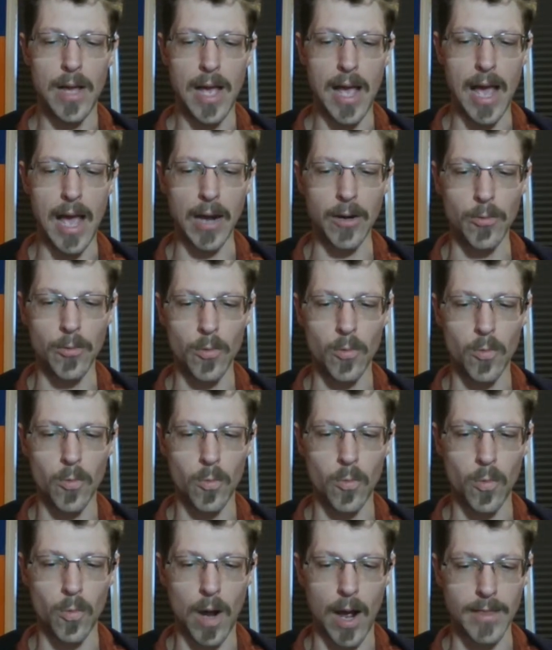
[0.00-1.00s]

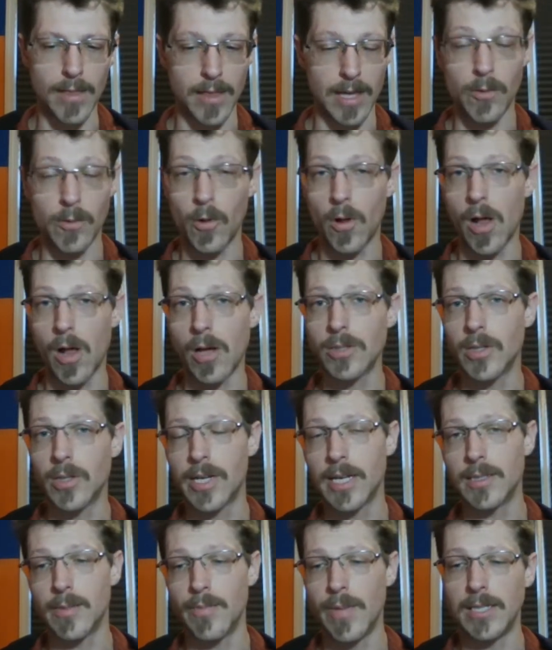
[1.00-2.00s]
And I think we'll also
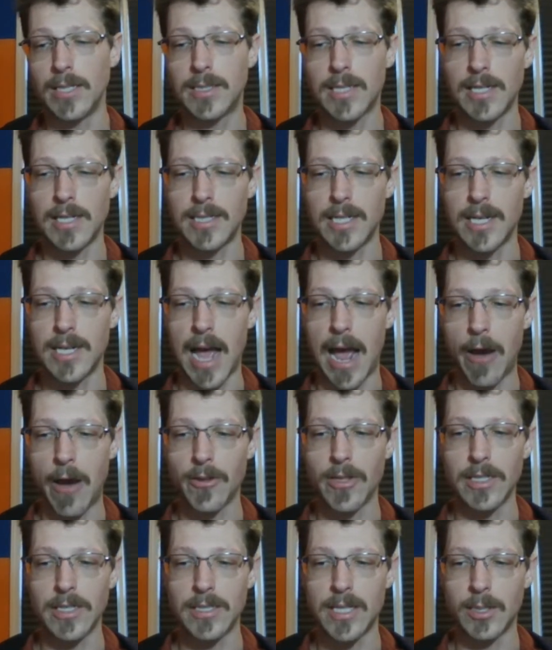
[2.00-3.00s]
get some insights into how
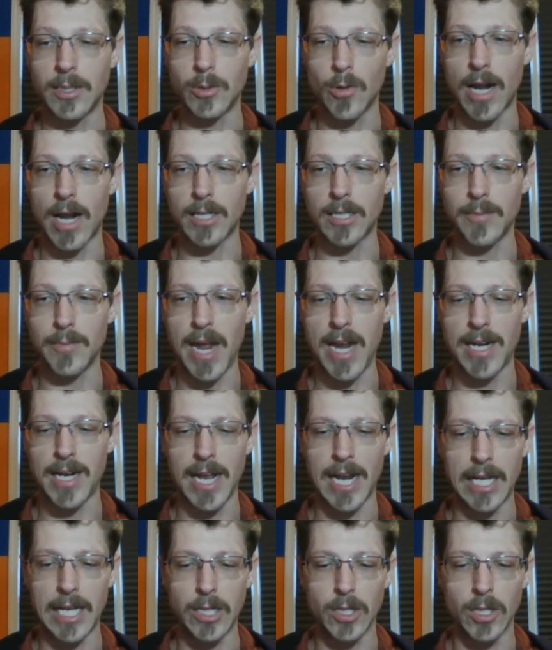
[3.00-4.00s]
these things were actually made.
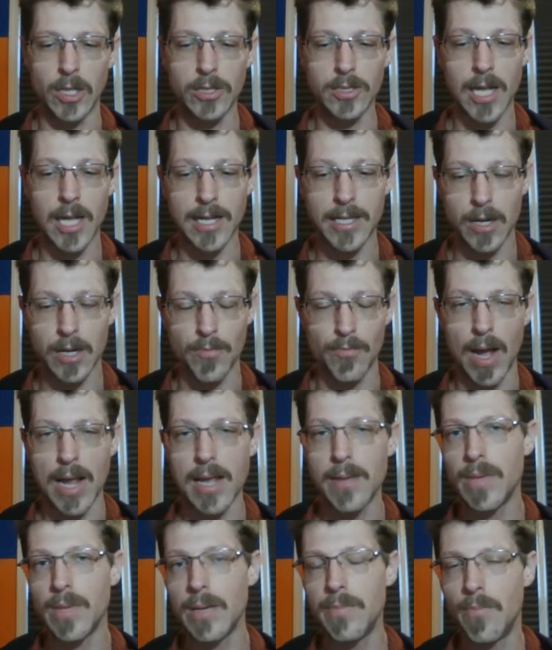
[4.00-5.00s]
And it looks like there
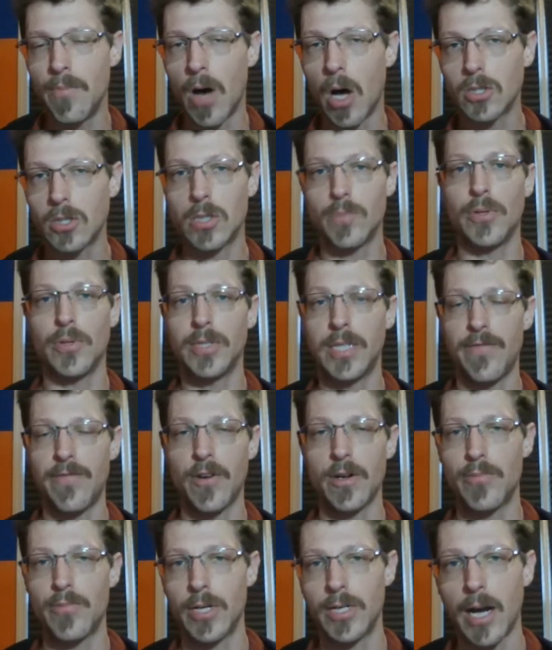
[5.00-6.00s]
might be multiple
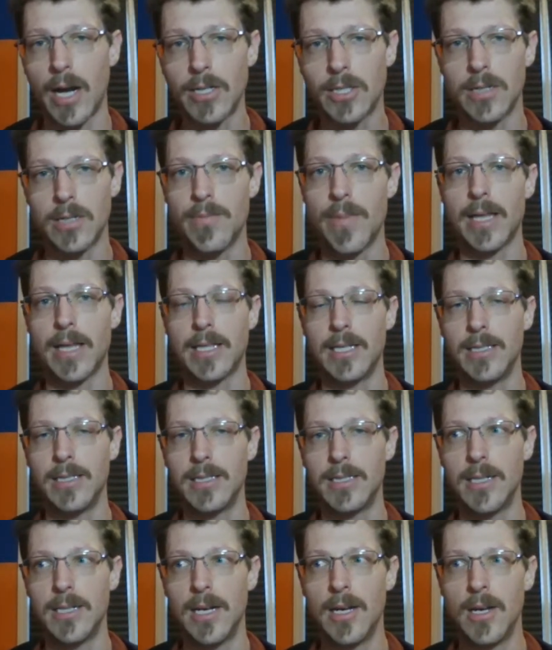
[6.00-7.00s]
different production
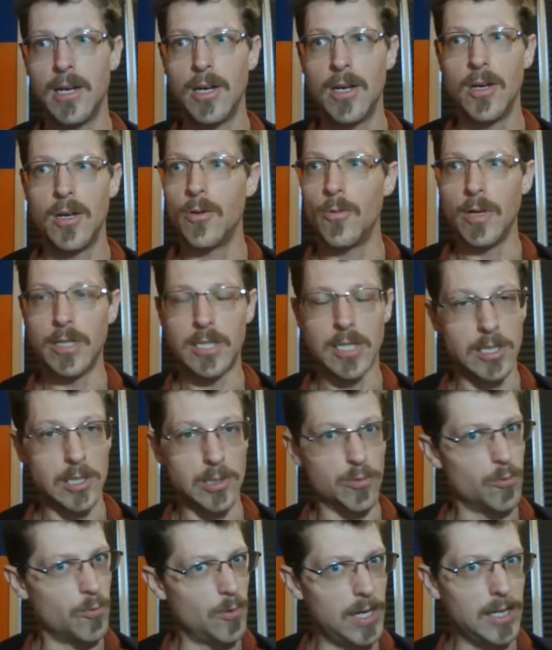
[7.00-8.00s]
methods, which
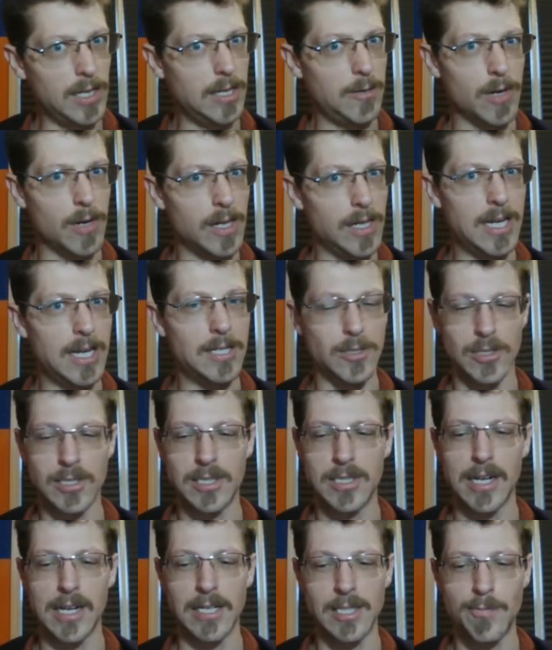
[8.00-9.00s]
is really, really
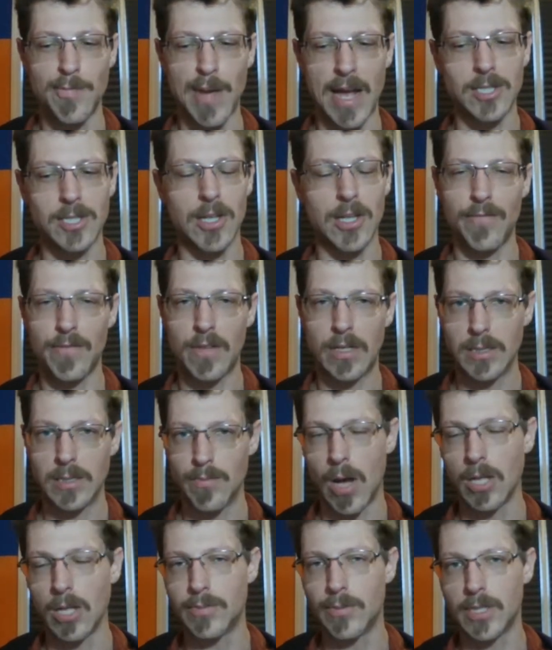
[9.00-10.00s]
interesting, especially if there's
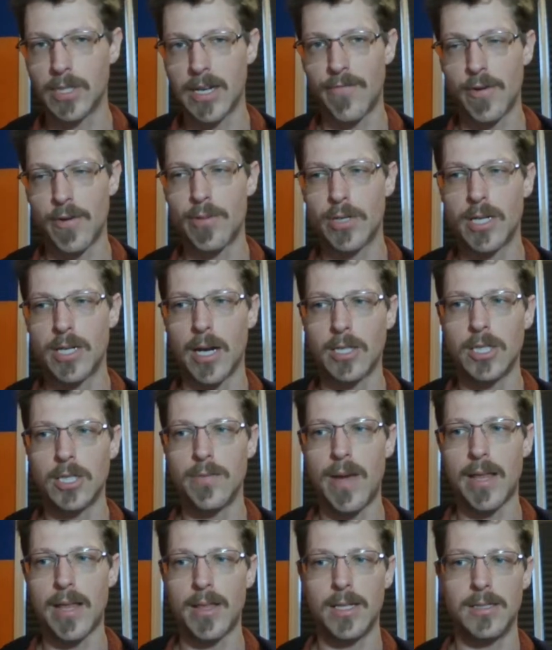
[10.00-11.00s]
multiple different production
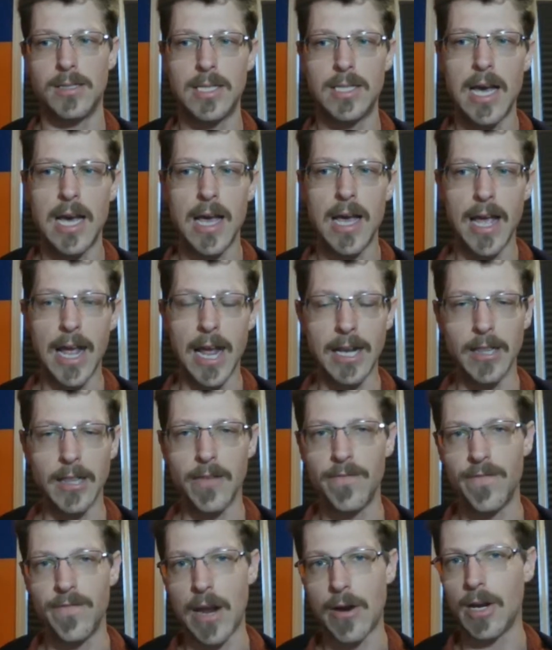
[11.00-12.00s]
methods in the
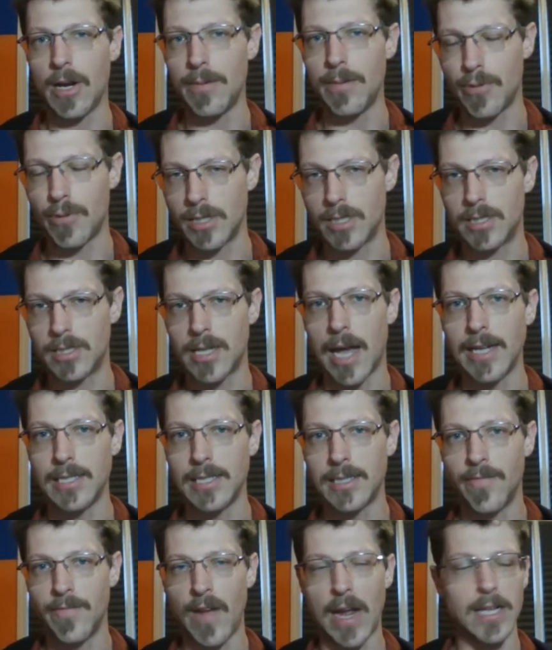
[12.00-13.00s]
very
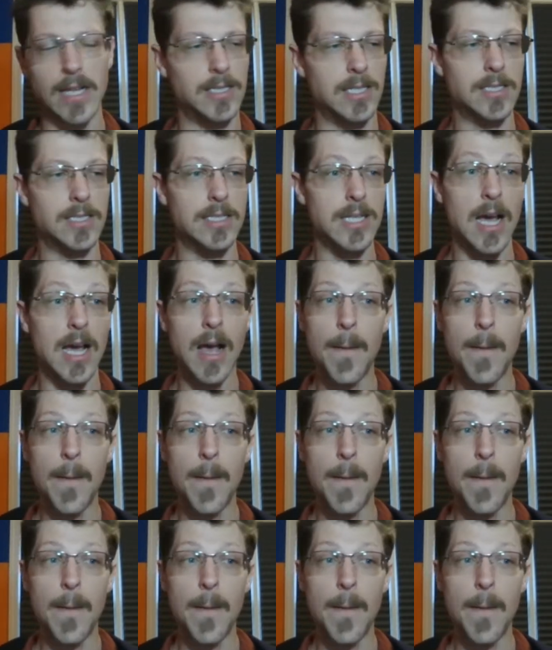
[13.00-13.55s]
precise vases.